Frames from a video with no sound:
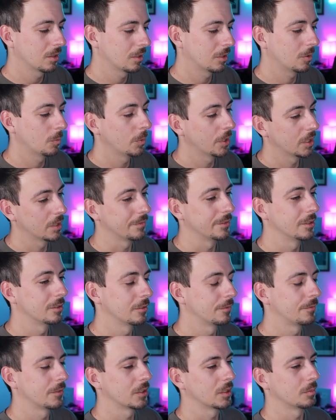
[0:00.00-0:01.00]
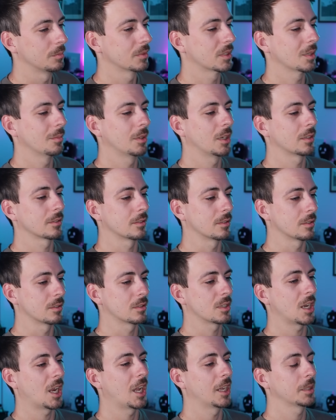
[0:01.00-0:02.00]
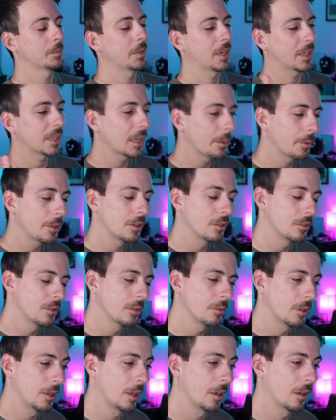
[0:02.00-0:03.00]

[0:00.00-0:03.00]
A little weird of you to film someone else's child, but I get what you're doing